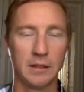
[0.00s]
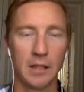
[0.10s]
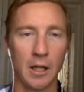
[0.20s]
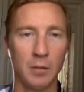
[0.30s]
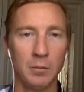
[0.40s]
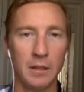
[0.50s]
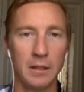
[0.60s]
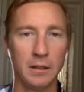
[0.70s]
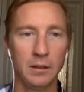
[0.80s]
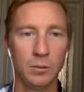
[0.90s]
how
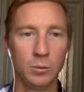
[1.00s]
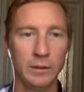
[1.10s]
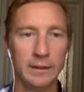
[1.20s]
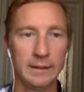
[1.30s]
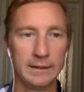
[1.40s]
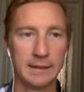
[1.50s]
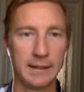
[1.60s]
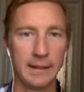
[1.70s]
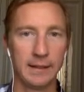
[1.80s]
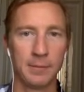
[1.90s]
many we get
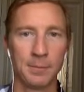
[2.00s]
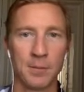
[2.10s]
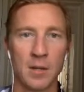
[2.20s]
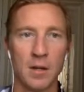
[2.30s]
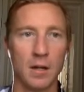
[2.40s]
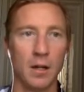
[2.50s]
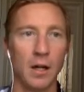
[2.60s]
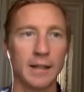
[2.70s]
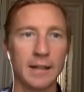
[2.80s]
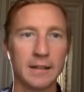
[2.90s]
today.
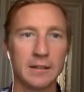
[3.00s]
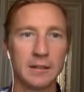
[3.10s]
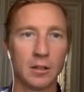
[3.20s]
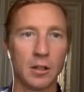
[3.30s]
Again, these are